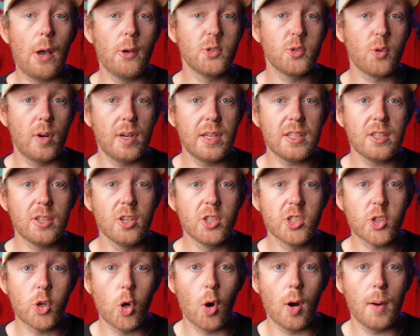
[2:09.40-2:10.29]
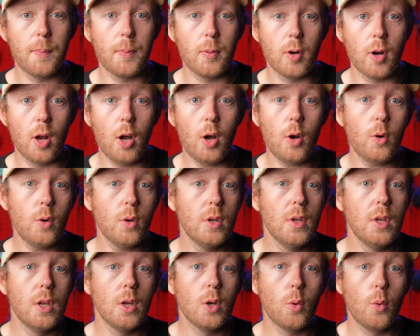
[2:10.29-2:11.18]
I was running Cushcore Pro,
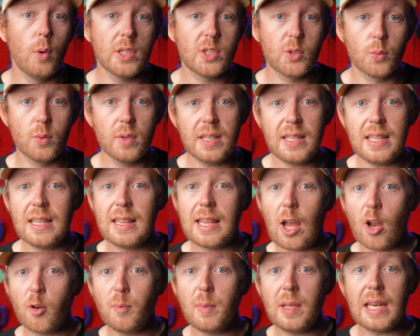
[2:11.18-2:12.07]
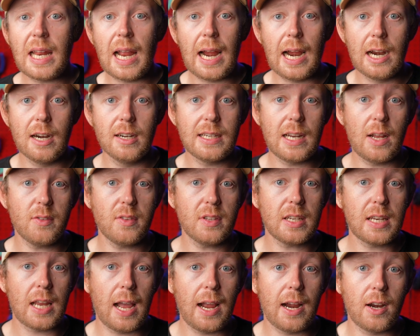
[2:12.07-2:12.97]
which really allowed me to air down
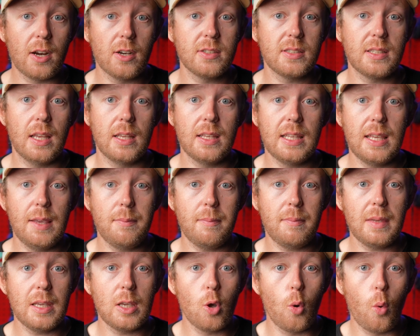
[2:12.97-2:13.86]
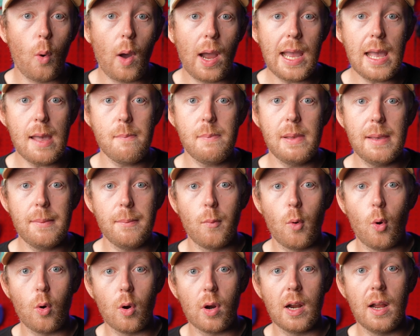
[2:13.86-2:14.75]
the tires, giving me quite a bit
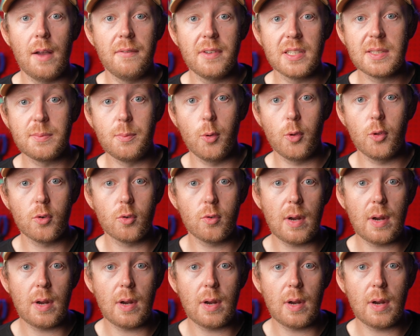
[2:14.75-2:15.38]
more of a smoother